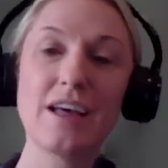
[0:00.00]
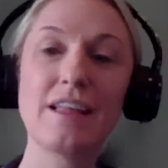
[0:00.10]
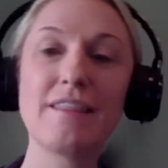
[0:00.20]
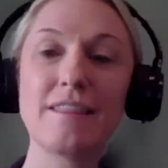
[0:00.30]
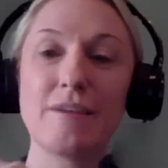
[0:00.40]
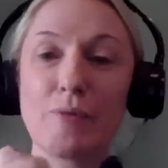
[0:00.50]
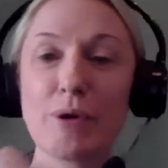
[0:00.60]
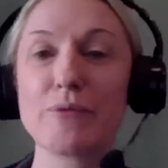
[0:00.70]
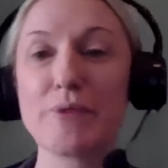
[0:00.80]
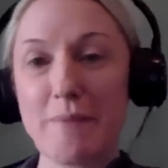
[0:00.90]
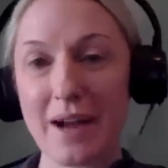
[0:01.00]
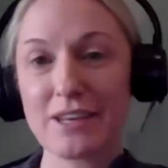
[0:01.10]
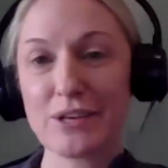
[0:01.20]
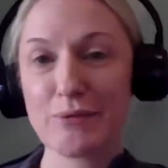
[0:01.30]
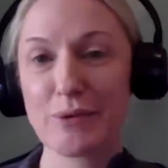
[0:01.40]
Got it. We will
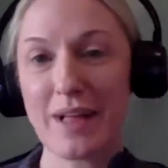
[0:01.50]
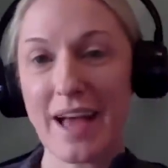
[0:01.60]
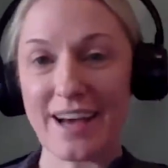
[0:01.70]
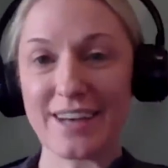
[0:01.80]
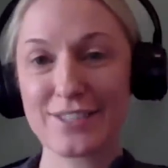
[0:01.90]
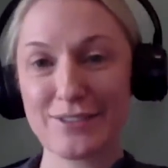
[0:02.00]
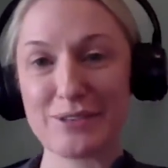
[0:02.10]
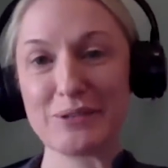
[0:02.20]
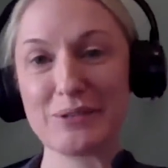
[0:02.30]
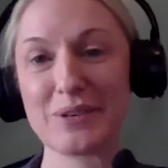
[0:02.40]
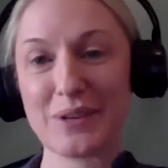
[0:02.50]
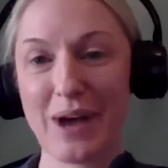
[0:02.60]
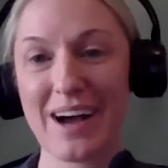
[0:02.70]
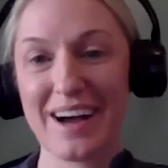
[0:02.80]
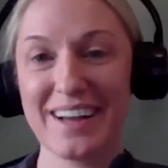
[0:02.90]
remind you. We will hassle you. But